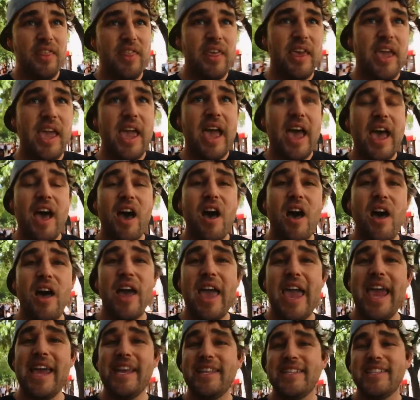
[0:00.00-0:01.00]
there
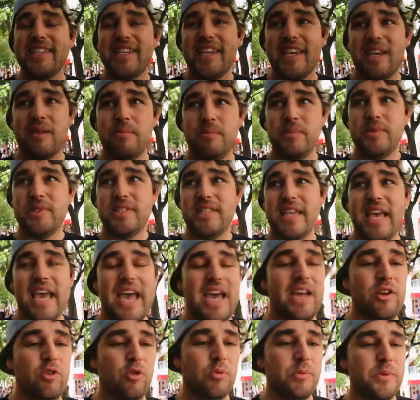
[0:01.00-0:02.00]
are ATMs
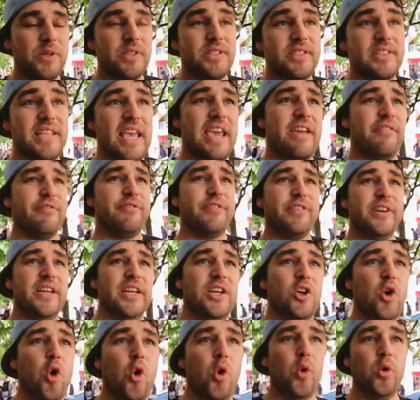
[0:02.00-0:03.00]
at almost
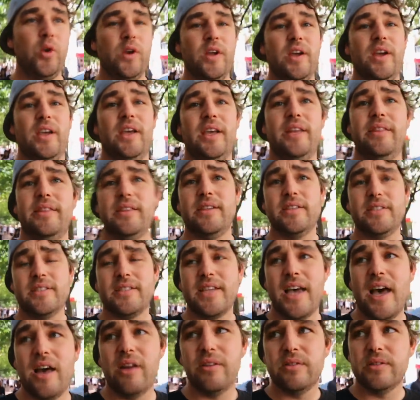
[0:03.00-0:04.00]
every corner in
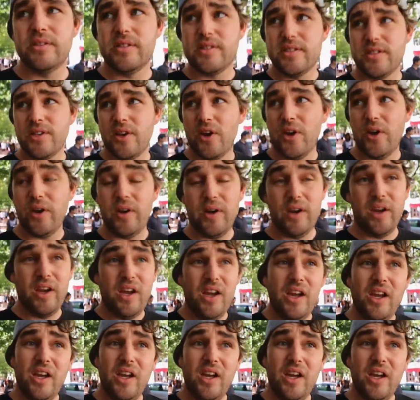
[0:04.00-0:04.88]
this town, so